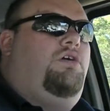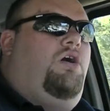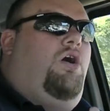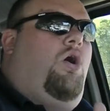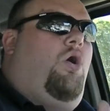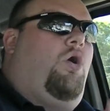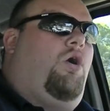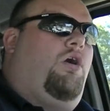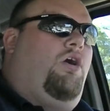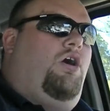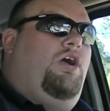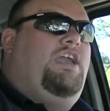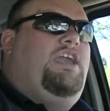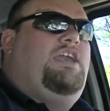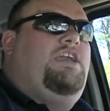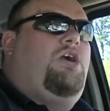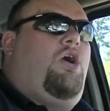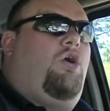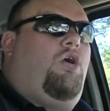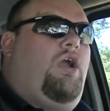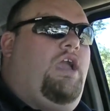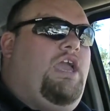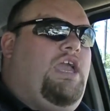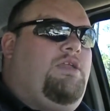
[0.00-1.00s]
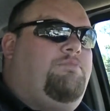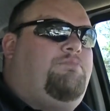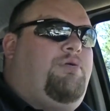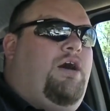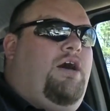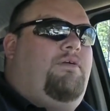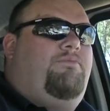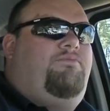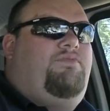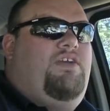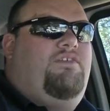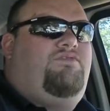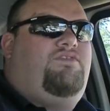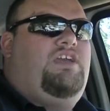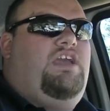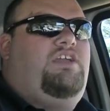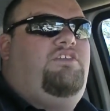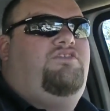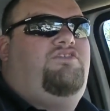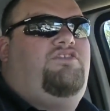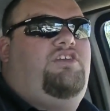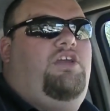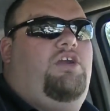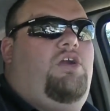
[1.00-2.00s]
or a heat pump
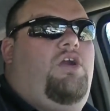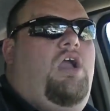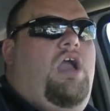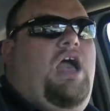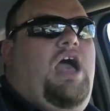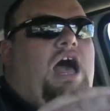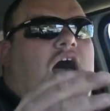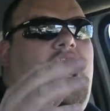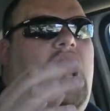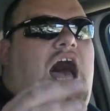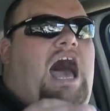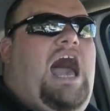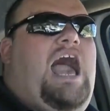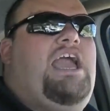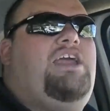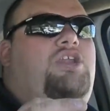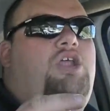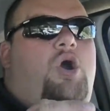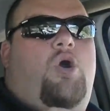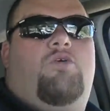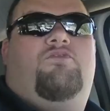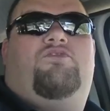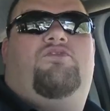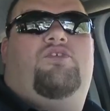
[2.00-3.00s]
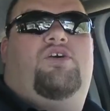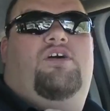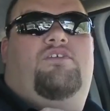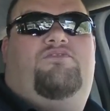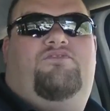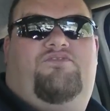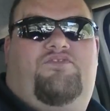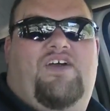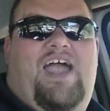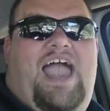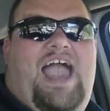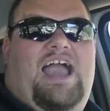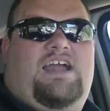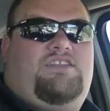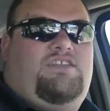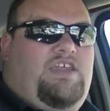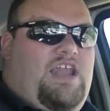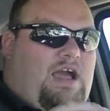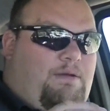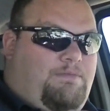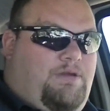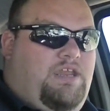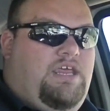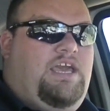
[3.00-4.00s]
15 SEER, I know for a fact
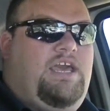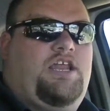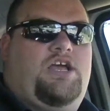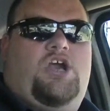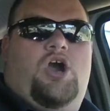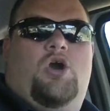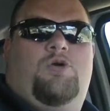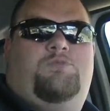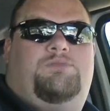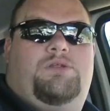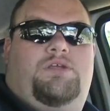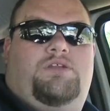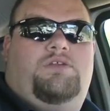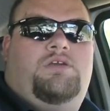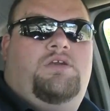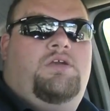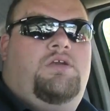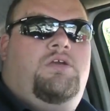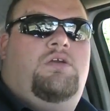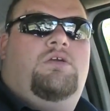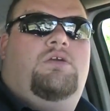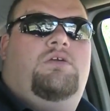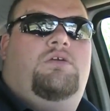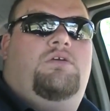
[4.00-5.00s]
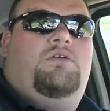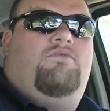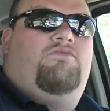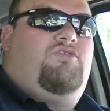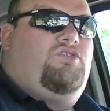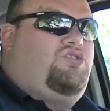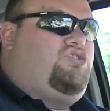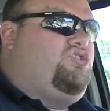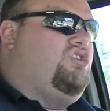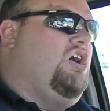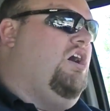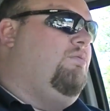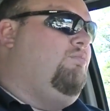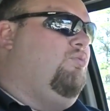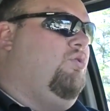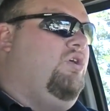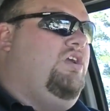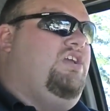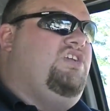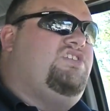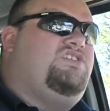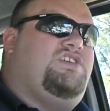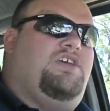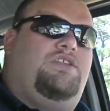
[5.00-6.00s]
that I'm going to get a Copeland. For some
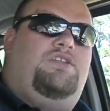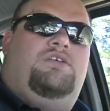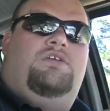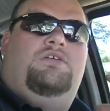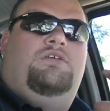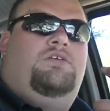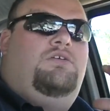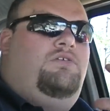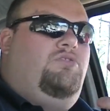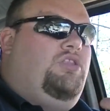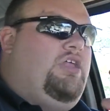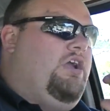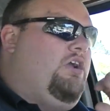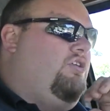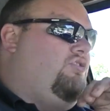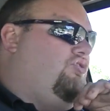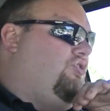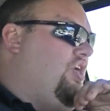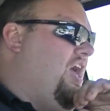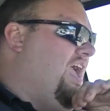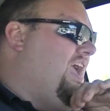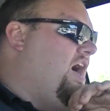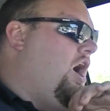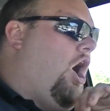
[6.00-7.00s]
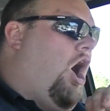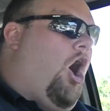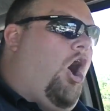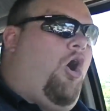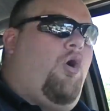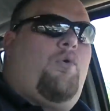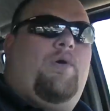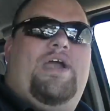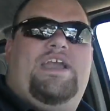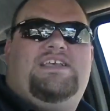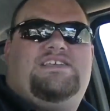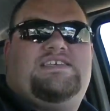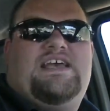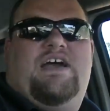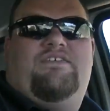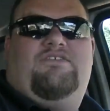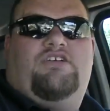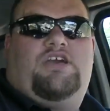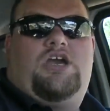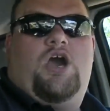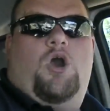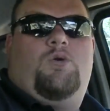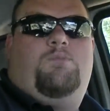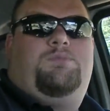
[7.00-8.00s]
reason, they always have
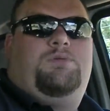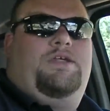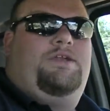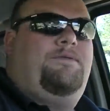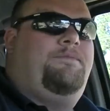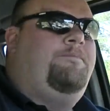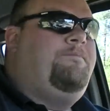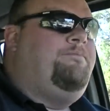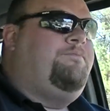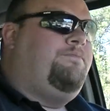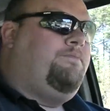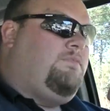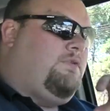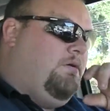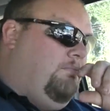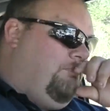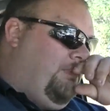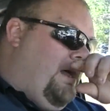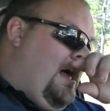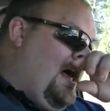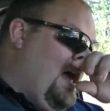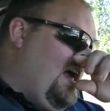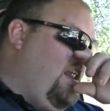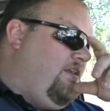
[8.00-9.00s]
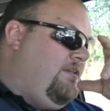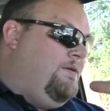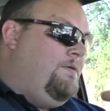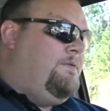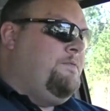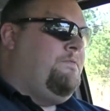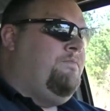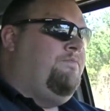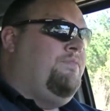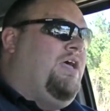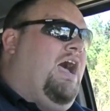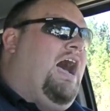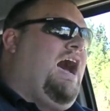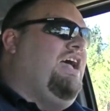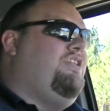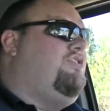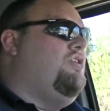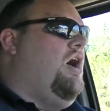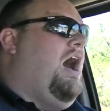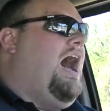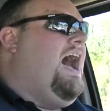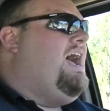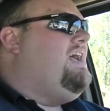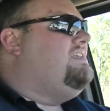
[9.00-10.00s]
a Copeland, but
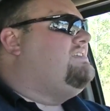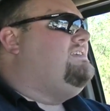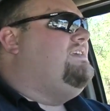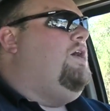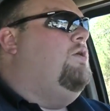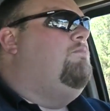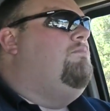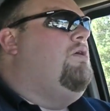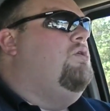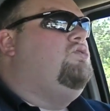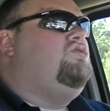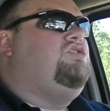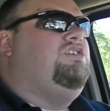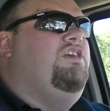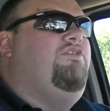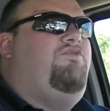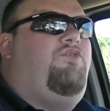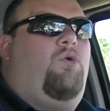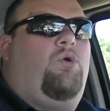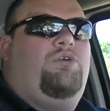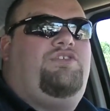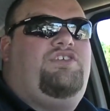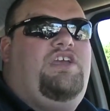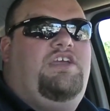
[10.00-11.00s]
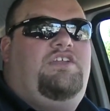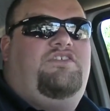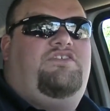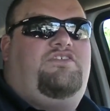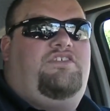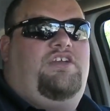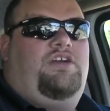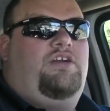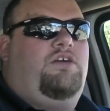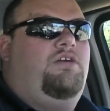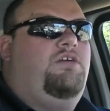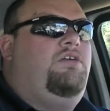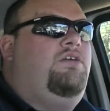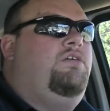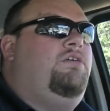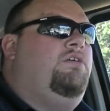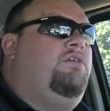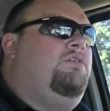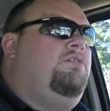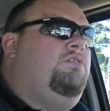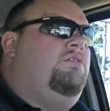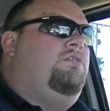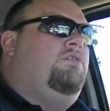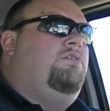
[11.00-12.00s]
I sell mostly 14 SEER,
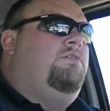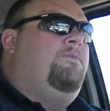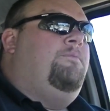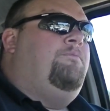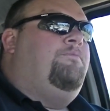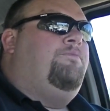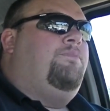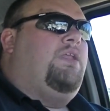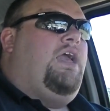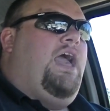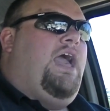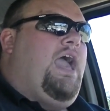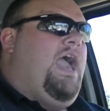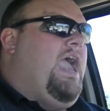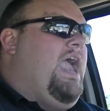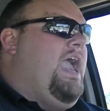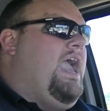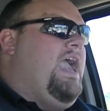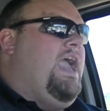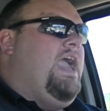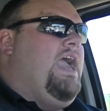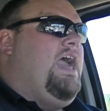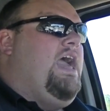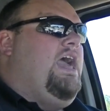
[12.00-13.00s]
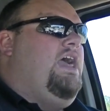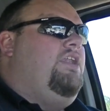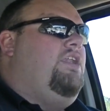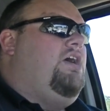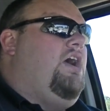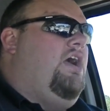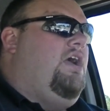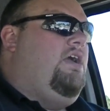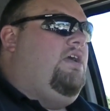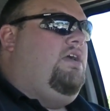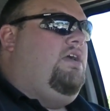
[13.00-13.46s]
and